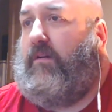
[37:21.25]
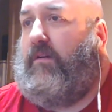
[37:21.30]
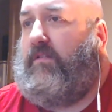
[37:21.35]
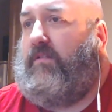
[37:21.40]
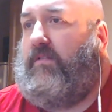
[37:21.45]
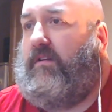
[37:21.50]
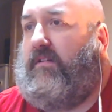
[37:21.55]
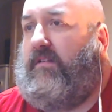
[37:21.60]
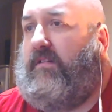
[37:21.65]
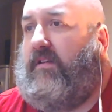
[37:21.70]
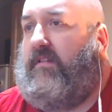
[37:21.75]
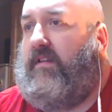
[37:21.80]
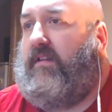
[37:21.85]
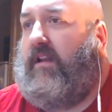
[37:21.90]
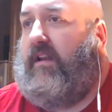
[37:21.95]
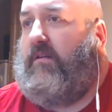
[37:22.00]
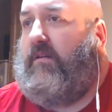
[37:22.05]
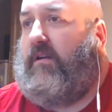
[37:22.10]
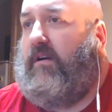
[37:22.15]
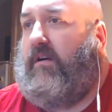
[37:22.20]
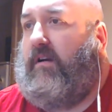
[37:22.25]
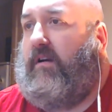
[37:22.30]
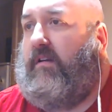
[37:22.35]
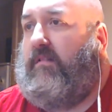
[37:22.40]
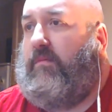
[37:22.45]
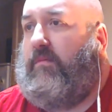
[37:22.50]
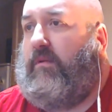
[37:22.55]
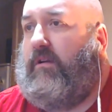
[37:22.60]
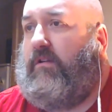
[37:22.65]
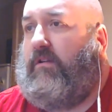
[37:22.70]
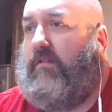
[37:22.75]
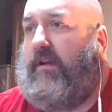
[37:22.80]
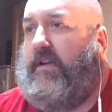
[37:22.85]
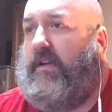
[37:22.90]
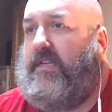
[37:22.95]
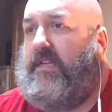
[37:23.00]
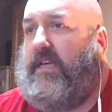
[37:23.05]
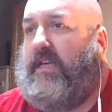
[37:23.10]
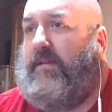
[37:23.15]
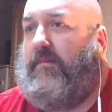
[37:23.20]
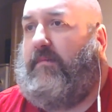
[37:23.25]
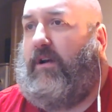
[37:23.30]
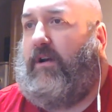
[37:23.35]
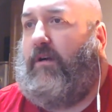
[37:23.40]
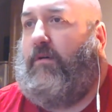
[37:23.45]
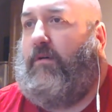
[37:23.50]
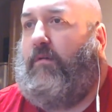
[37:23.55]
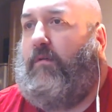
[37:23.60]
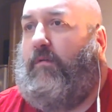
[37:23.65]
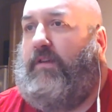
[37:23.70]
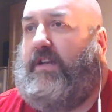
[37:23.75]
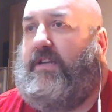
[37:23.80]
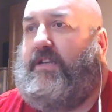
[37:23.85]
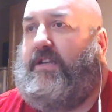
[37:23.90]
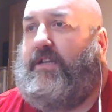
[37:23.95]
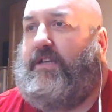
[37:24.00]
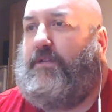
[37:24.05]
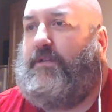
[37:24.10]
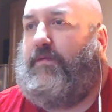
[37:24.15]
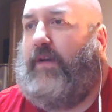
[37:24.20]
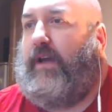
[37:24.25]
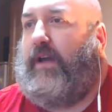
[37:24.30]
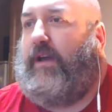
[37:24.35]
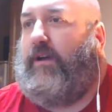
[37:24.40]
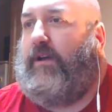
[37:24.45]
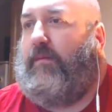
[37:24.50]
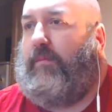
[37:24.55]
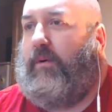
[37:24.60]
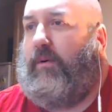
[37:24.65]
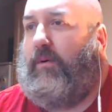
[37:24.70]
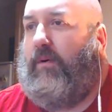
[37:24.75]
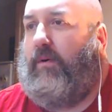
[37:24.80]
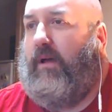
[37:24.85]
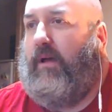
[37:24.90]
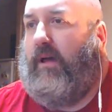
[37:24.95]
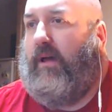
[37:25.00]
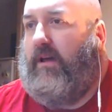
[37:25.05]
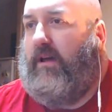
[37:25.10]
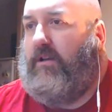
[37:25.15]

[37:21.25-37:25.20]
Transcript: Oscar says, hello, guys. What a great team goal. Vintage Wenger ball.